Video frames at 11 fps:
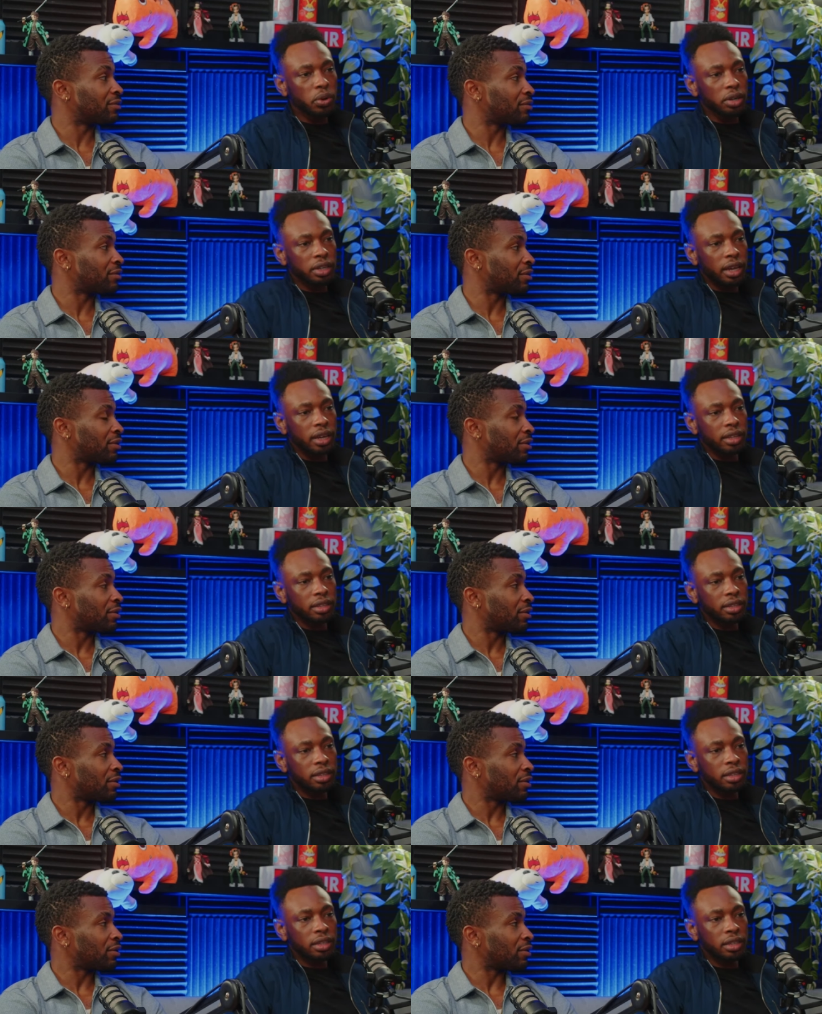Speaker 1: one yet?
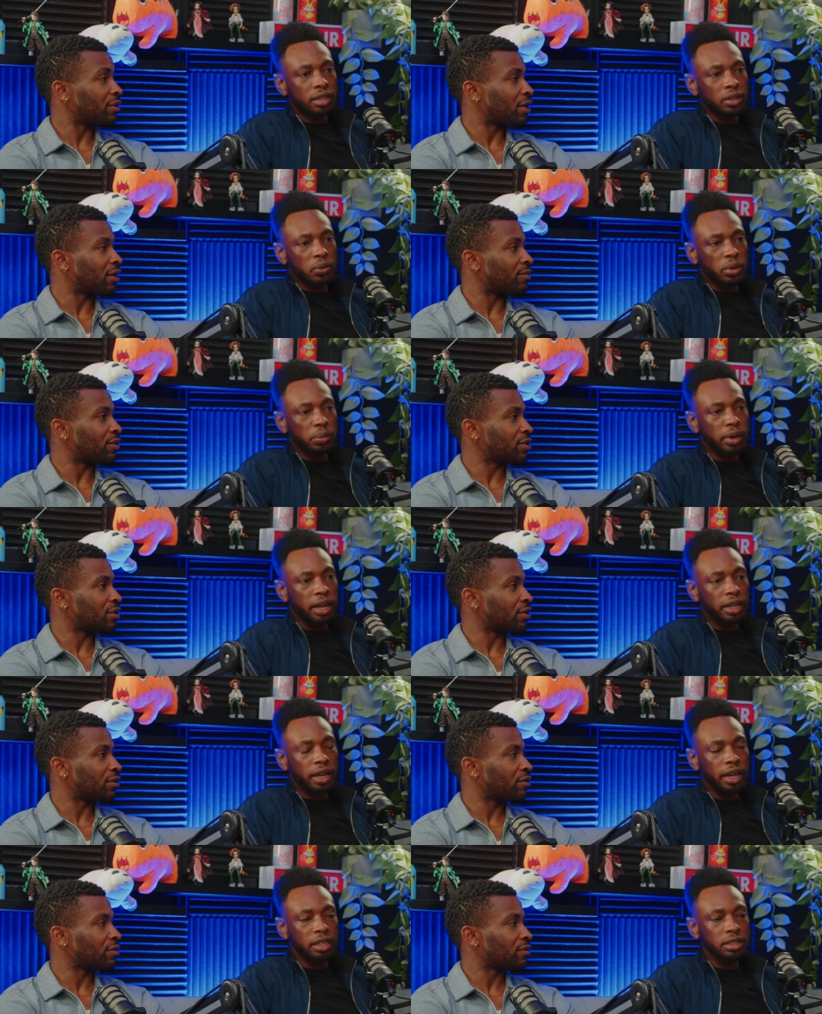Nah, Where my
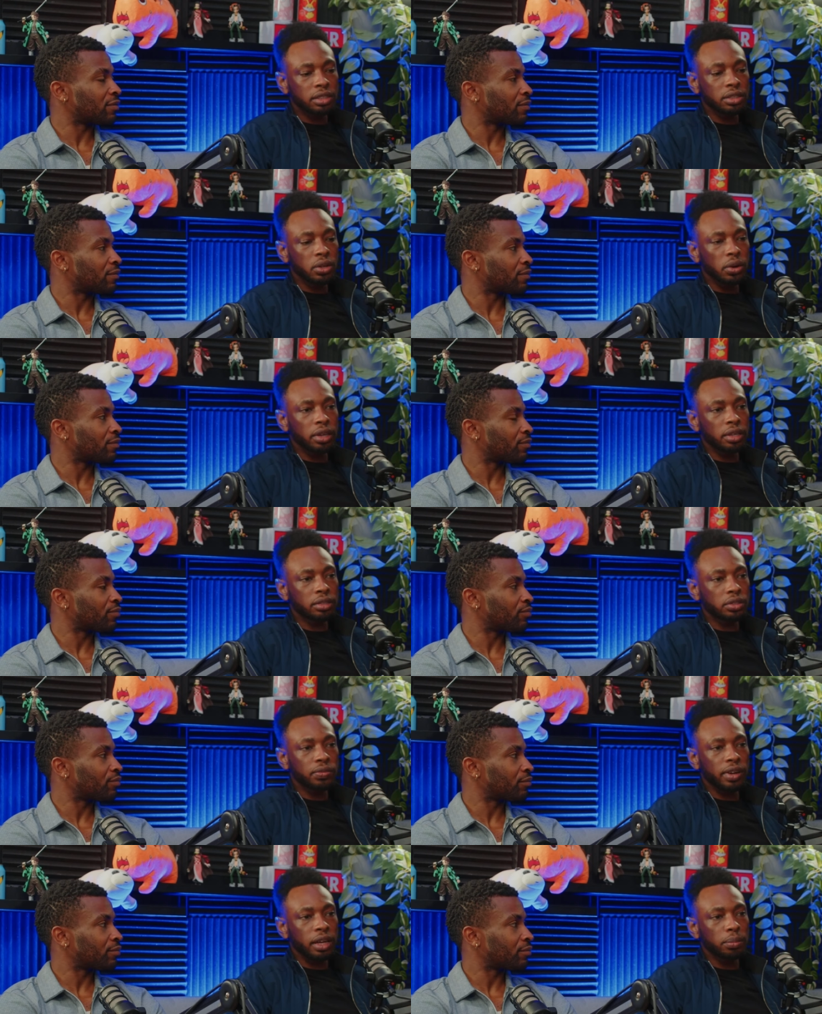guy's going to
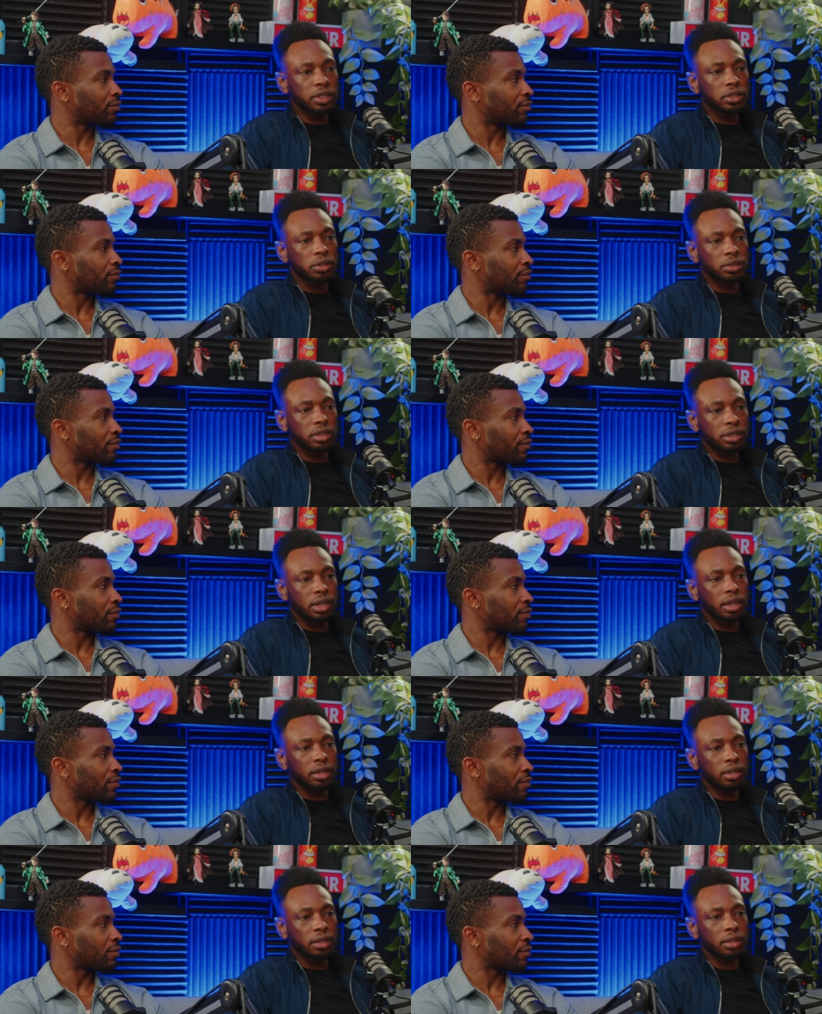fight Mr.
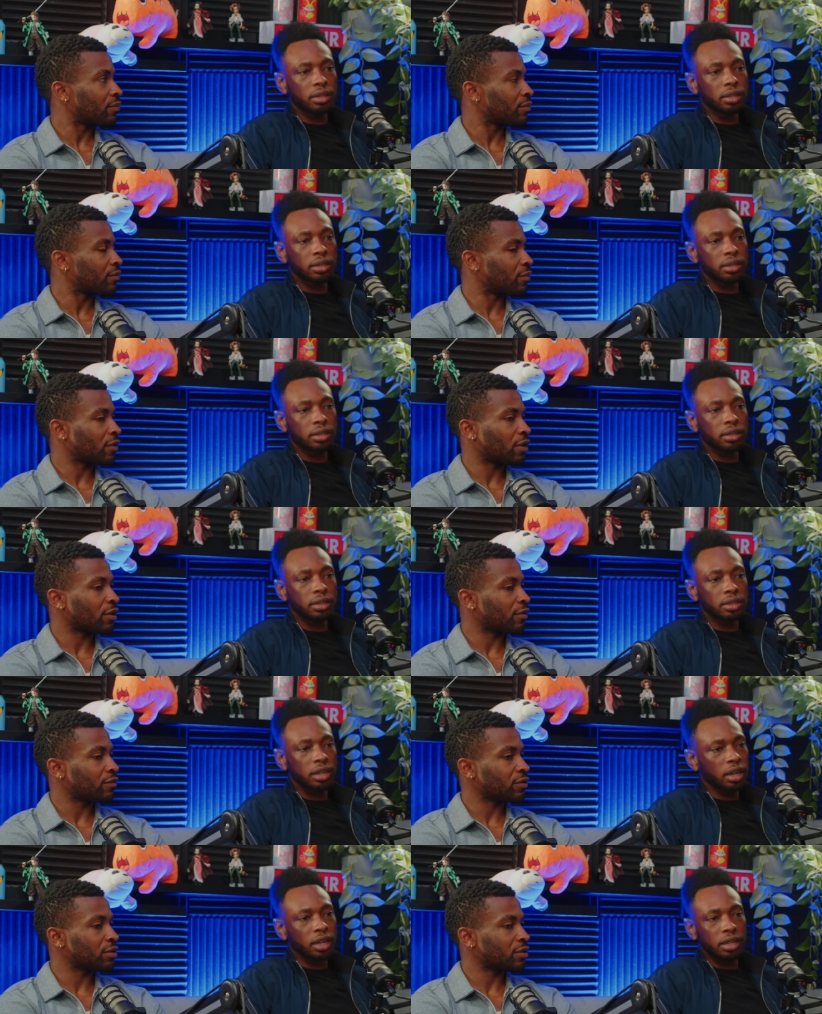Chain?
Speaker 2: Nah,
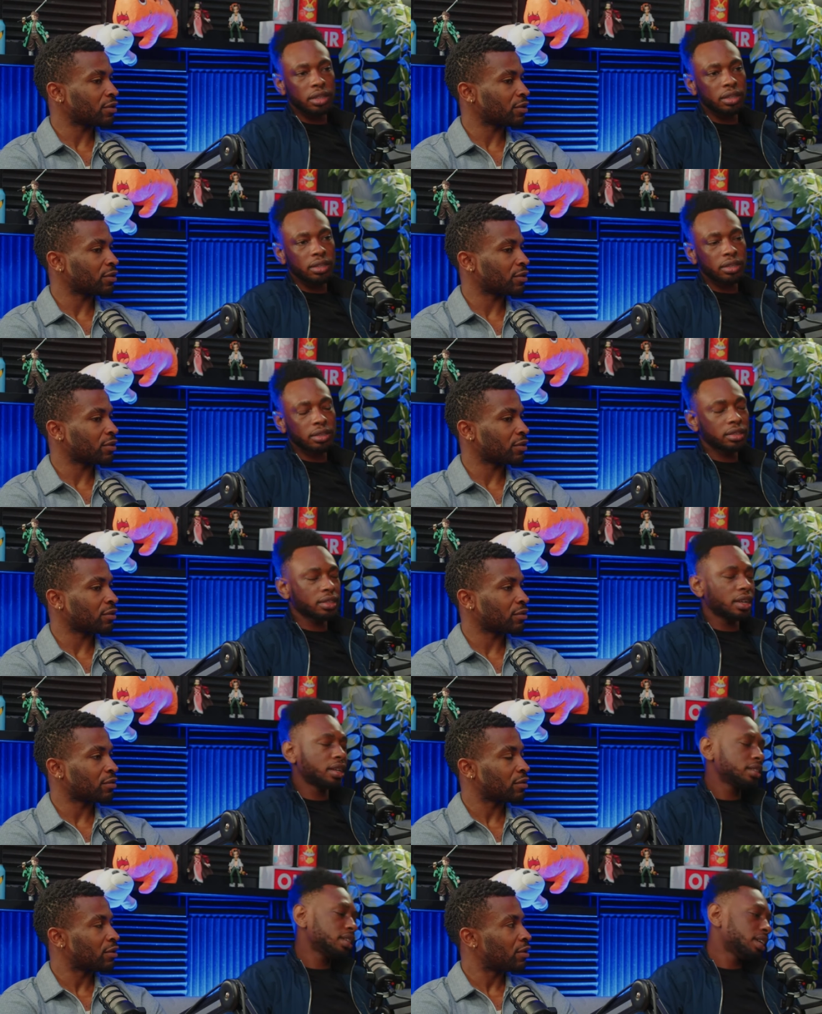nah.
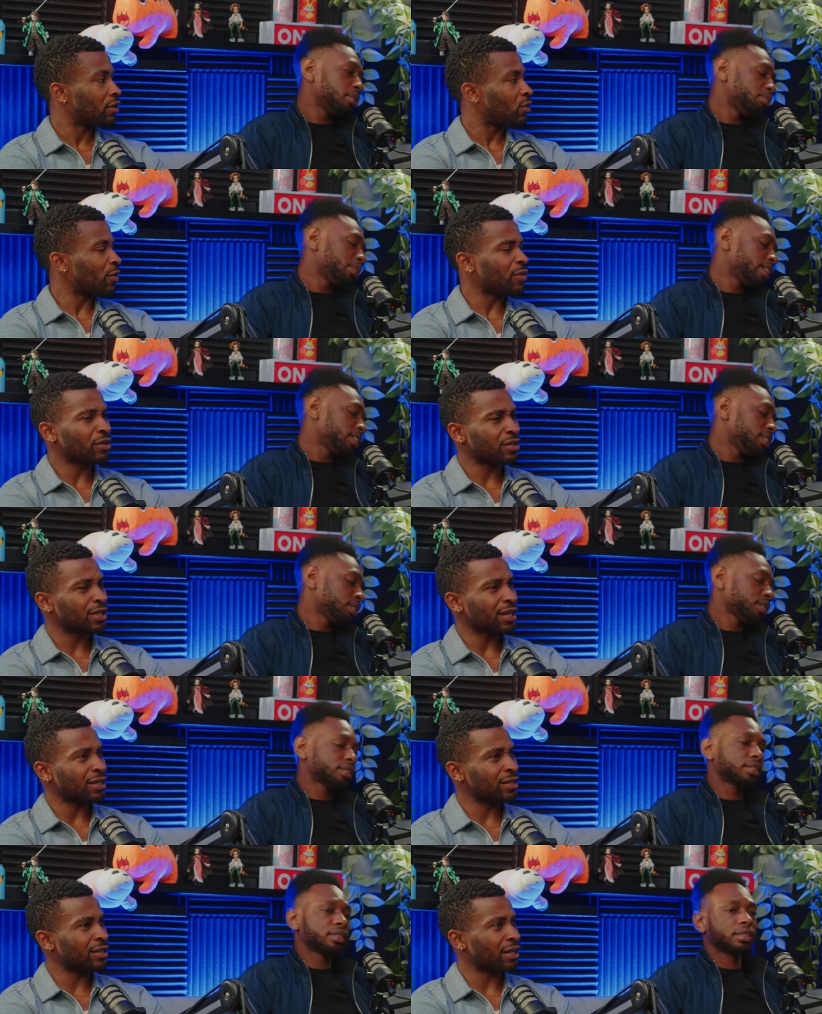Mr. Um, Unchained,
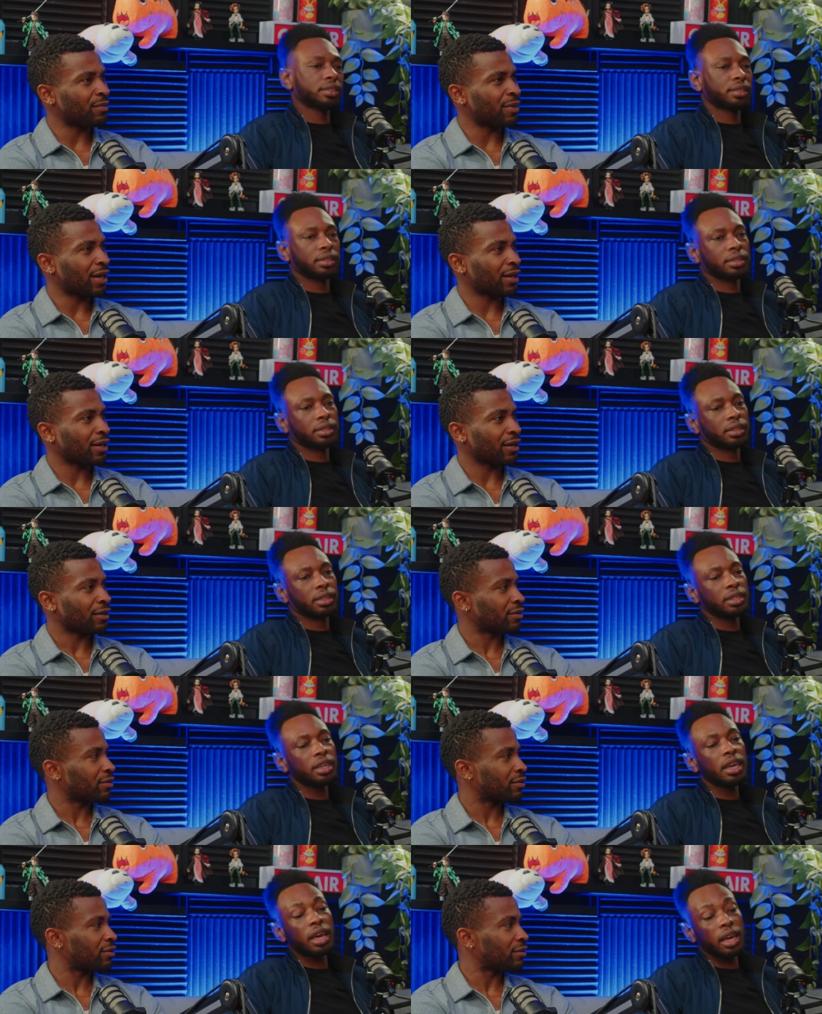isn't that the black guy?
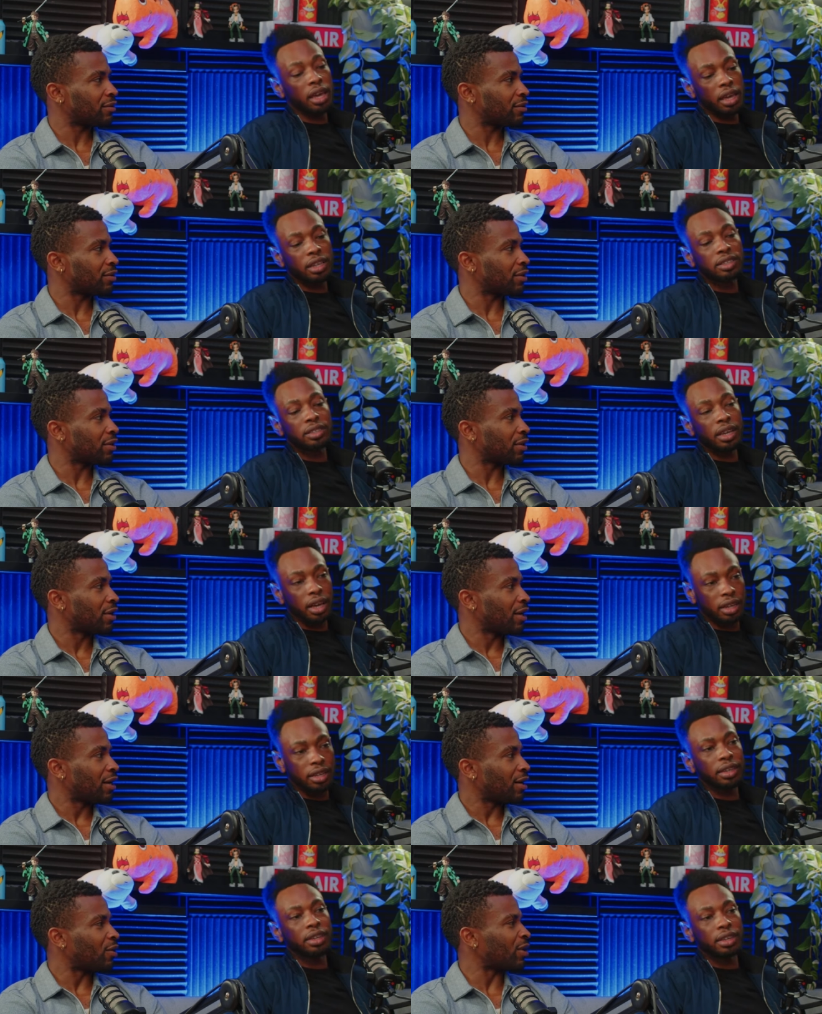
Speaker 1: Yeah,
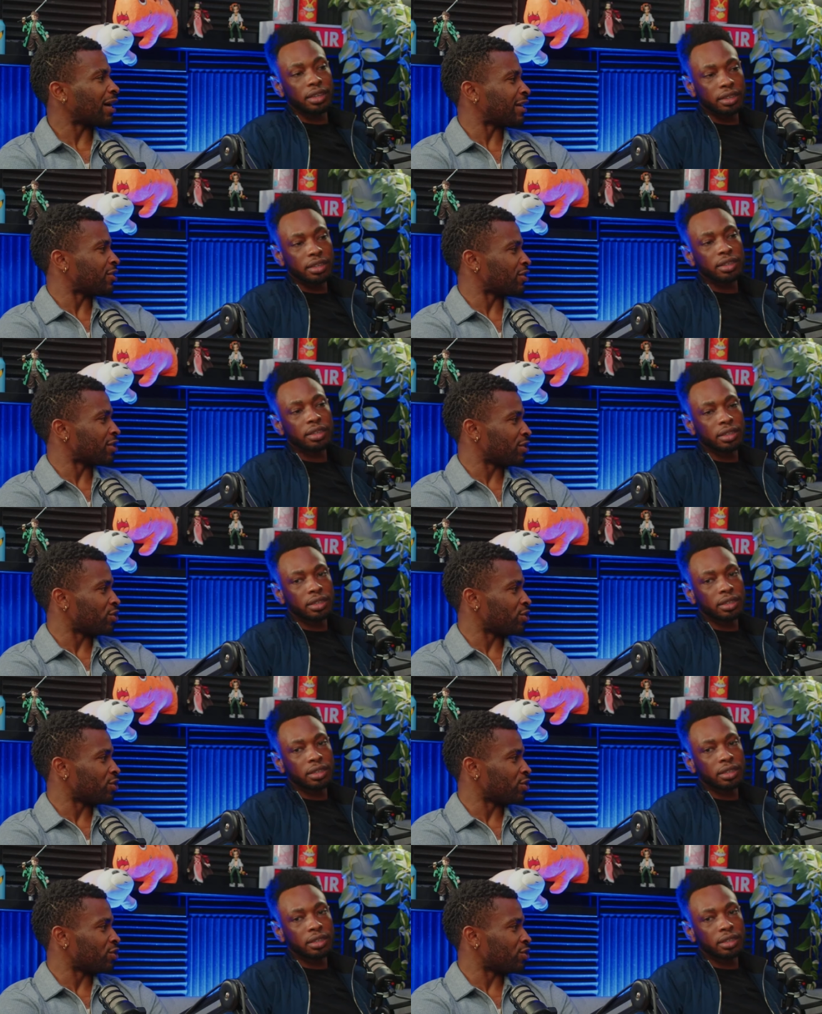exactly. Oh, and then doesn't